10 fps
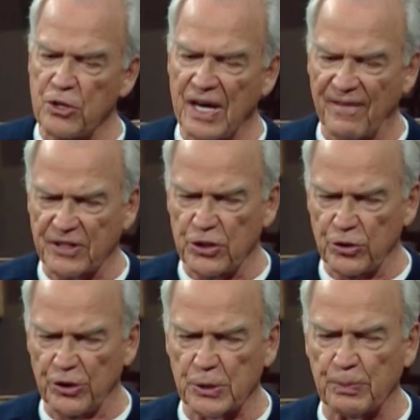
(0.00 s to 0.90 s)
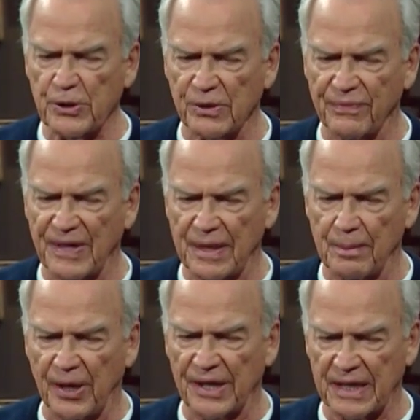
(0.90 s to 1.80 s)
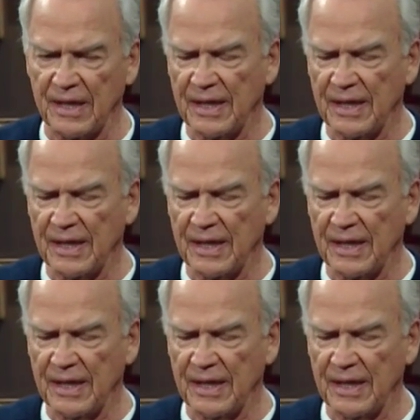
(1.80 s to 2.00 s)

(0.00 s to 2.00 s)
you have to do is purify the body.